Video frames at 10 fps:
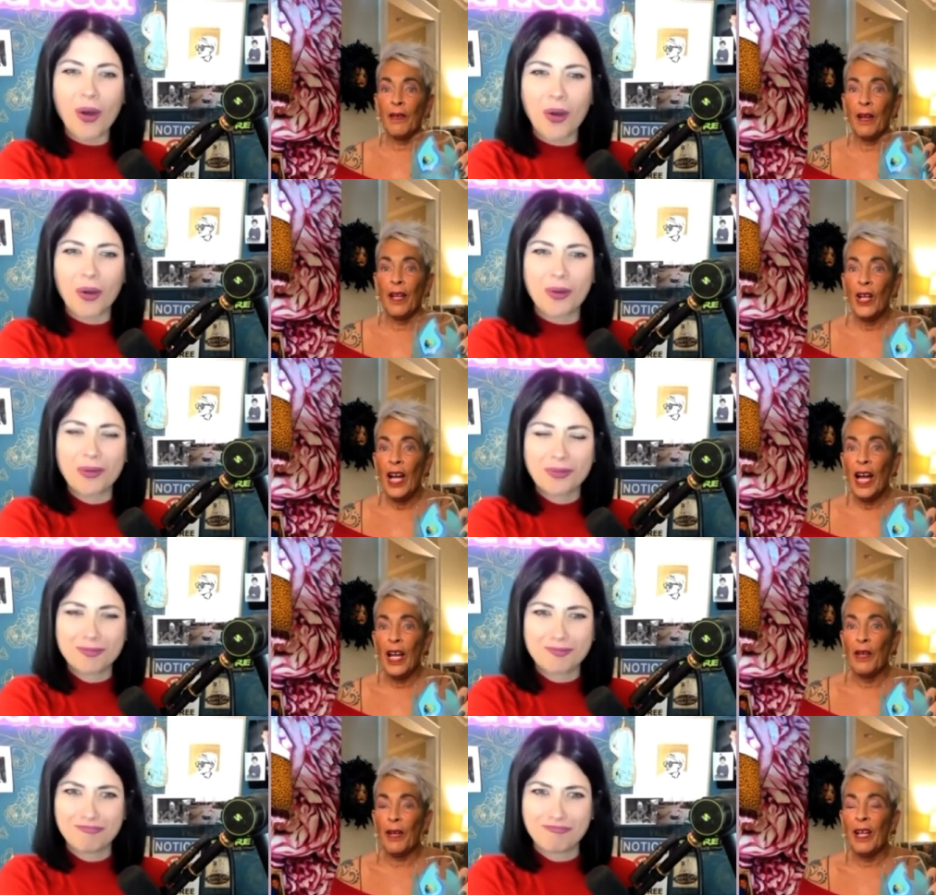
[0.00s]
Speaker 1: I, I,
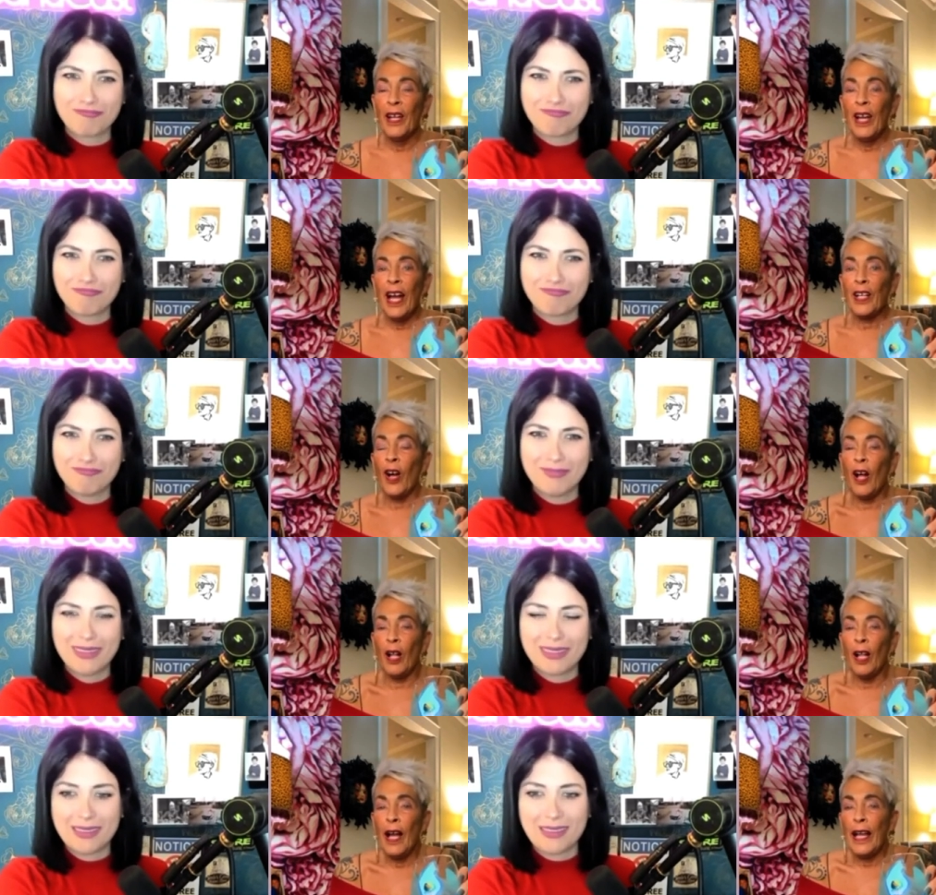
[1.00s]
I, call I
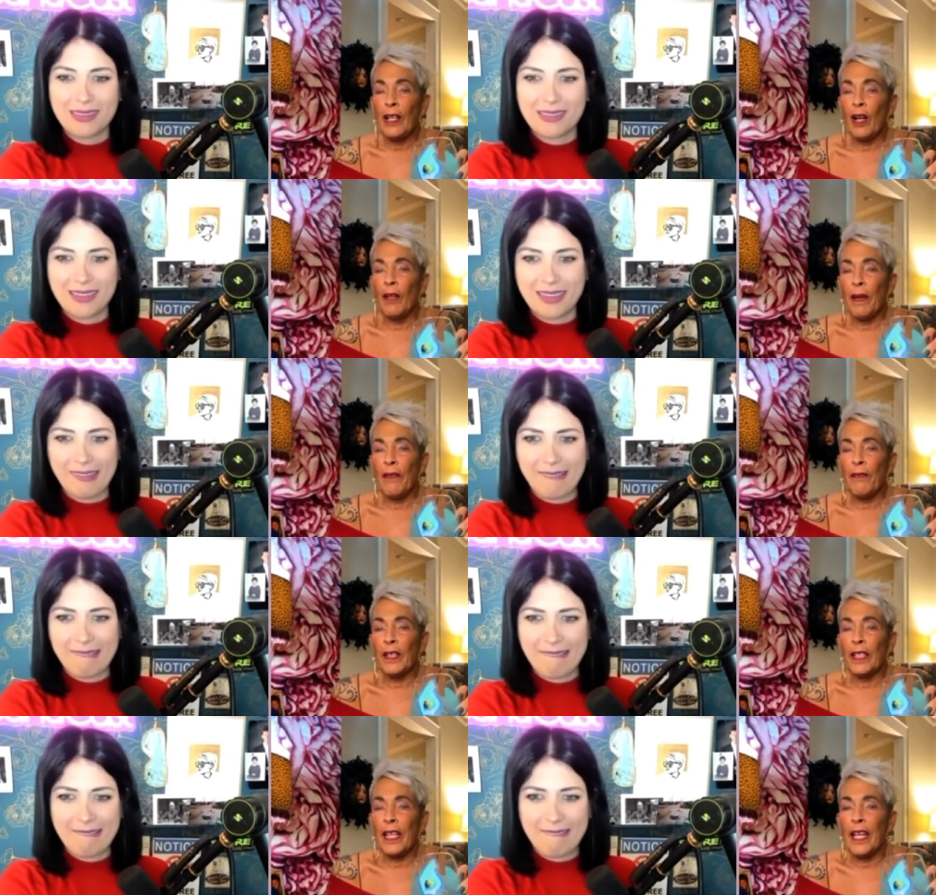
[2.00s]
called my friend
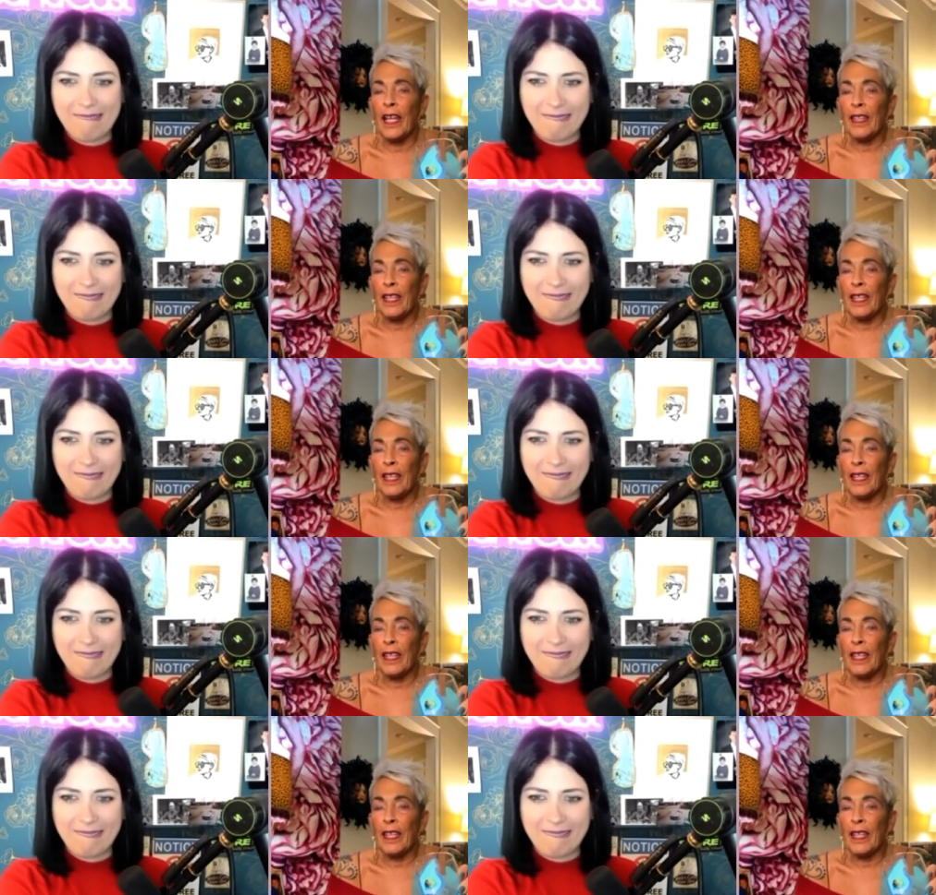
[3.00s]
Kathy.